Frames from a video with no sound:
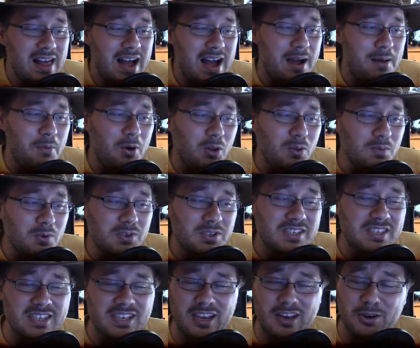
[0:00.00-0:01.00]
I'm
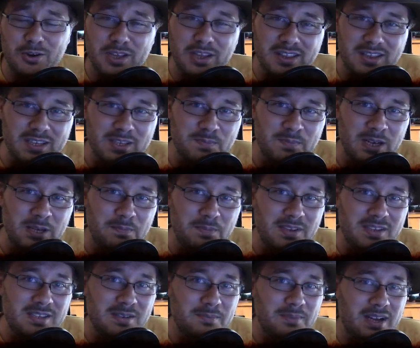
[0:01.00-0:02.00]
almost scared that this might
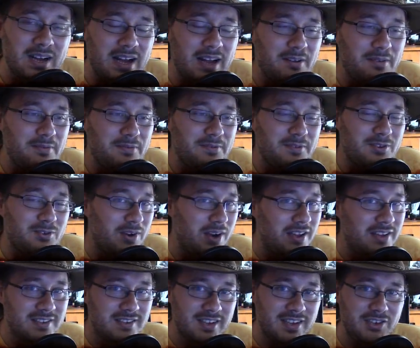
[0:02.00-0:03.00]
be some kind of
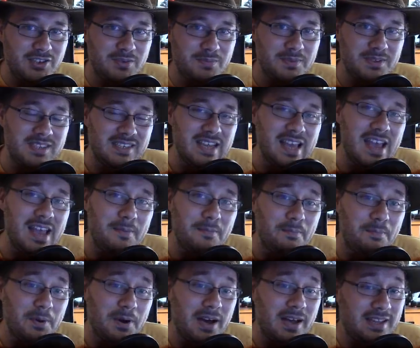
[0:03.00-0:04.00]
translation mistake,
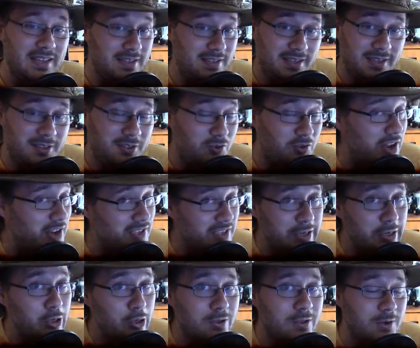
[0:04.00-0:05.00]
but the
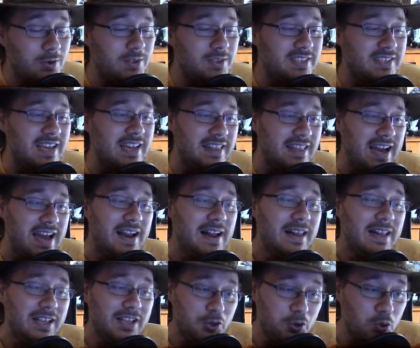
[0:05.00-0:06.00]
translator clearly said that
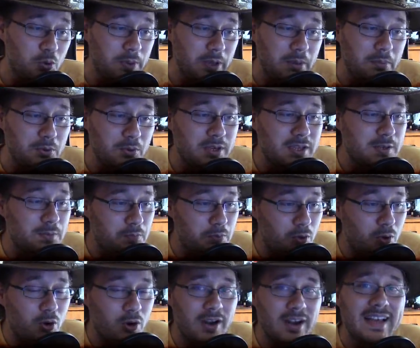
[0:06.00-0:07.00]
you'll be able to
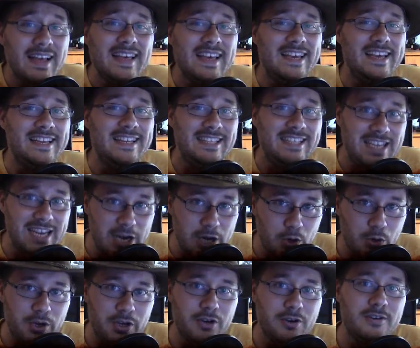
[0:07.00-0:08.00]
explore
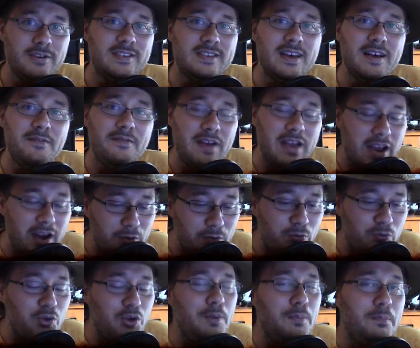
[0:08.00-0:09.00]
interiors of
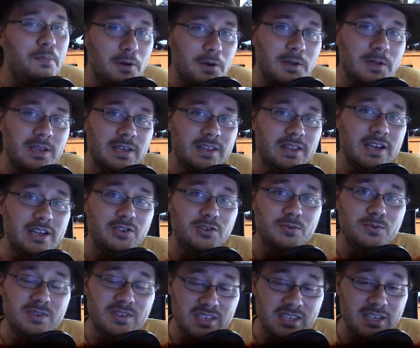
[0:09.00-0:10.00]
every building that
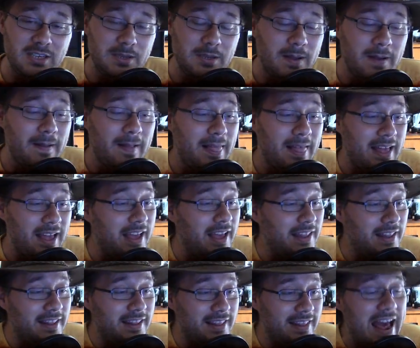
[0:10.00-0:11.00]
you see.
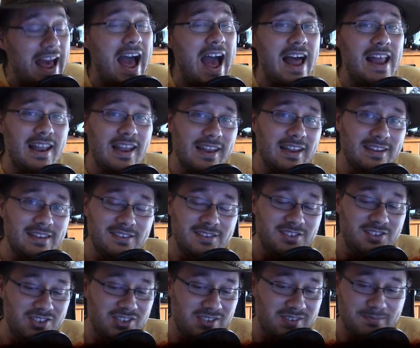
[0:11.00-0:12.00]
And that is
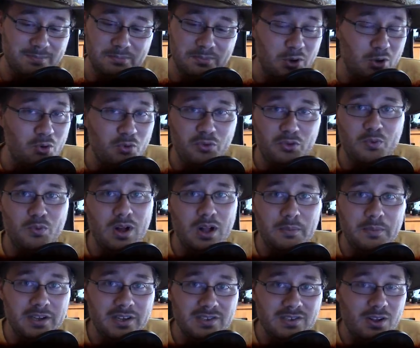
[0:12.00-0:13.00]
just
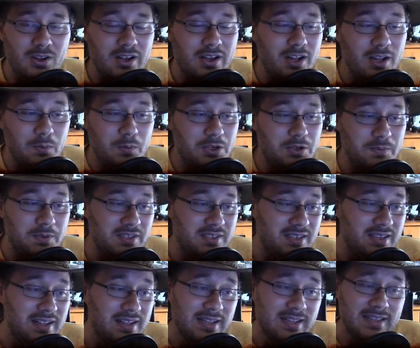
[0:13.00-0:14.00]
overwhelming as all hell, which
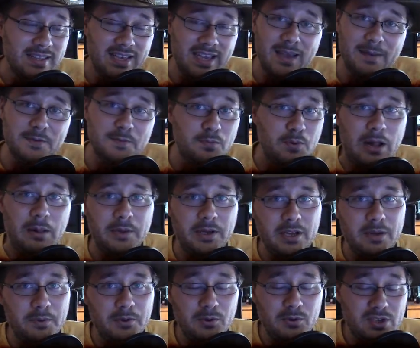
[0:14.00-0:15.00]
means the game's probably
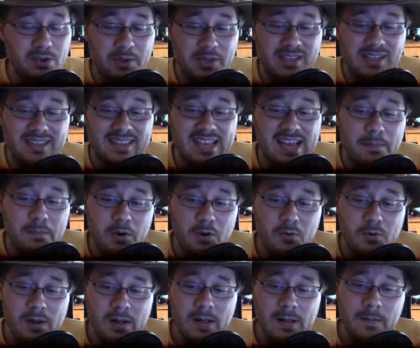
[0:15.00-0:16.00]
going to be huge. I mean, the
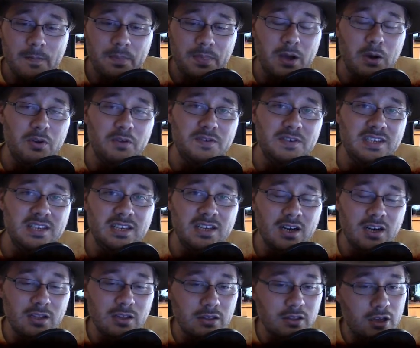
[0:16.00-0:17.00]
demo that we've seen
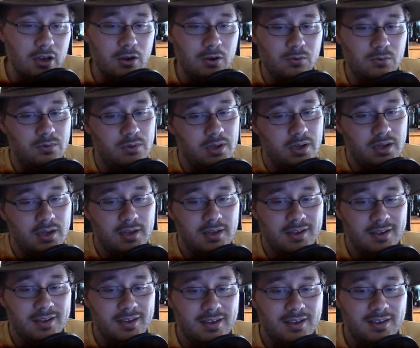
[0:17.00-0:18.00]
alone
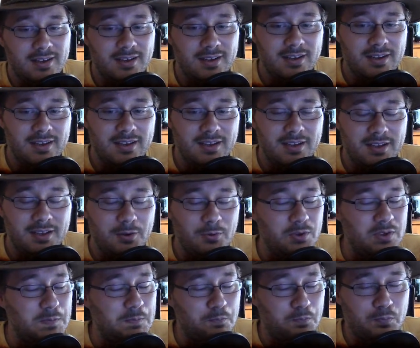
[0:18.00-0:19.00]
it
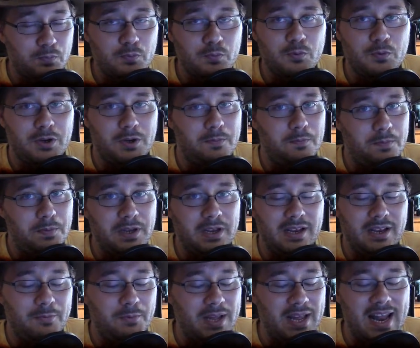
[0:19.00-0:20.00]
was pretty
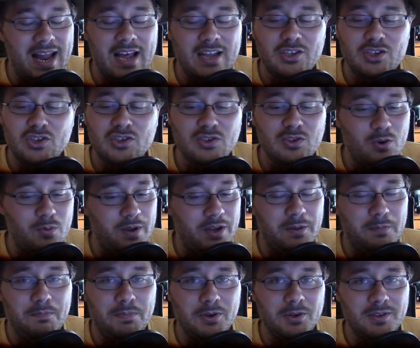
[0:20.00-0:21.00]
big. It had so
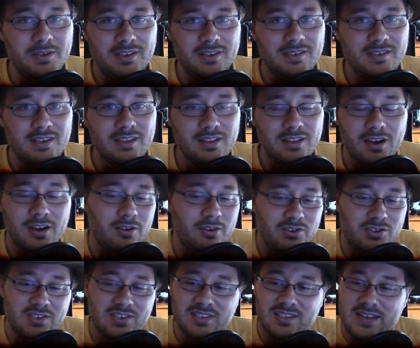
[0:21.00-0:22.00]
many buildings in there and
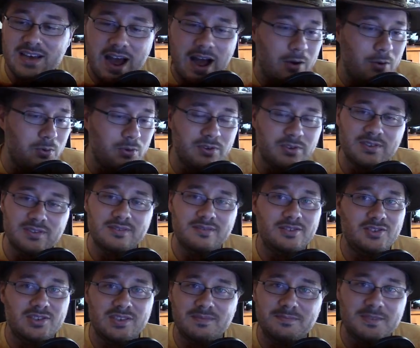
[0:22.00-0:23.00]
just towers and
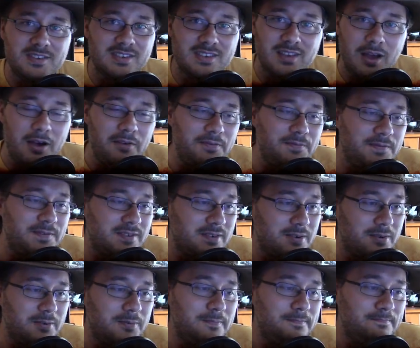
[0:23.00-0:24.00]
just stuff.
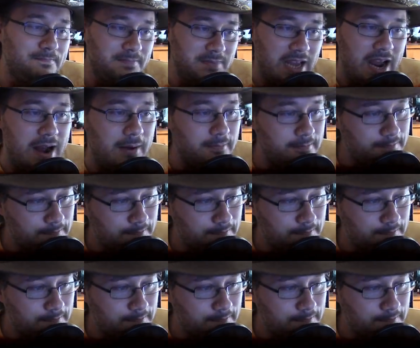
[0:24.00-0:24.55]
So yeah.